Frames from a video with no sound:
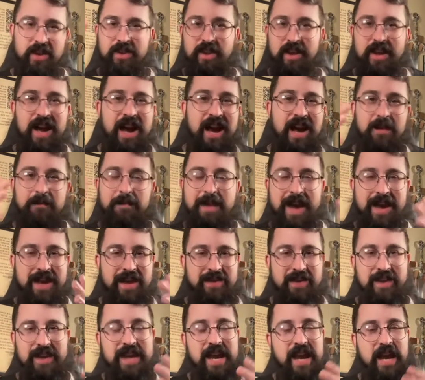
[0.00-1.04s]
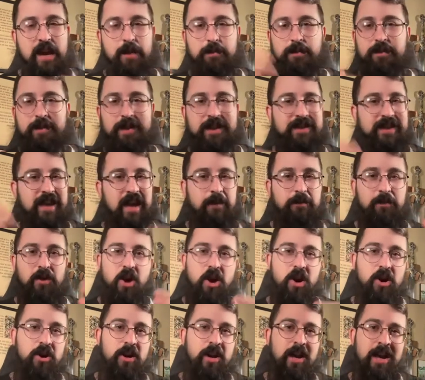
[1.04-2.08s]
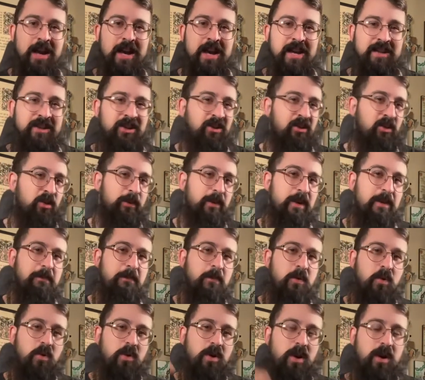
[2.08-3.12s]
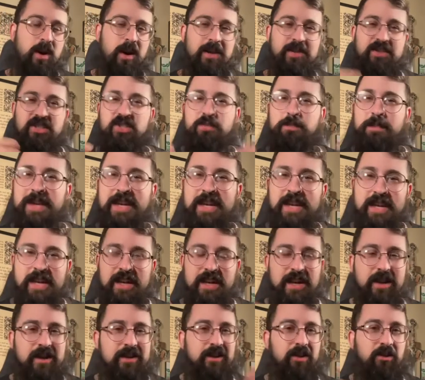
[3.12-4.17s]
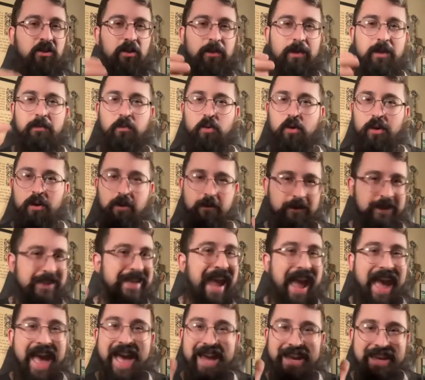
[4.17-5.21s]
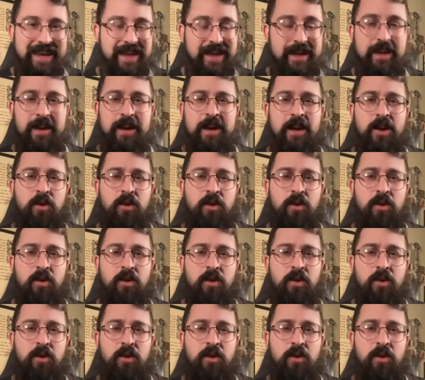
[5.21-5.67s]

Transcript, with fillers: the combat in the game games because Amtgard is a little bit more uh, speedy, it's a little bit more taggy,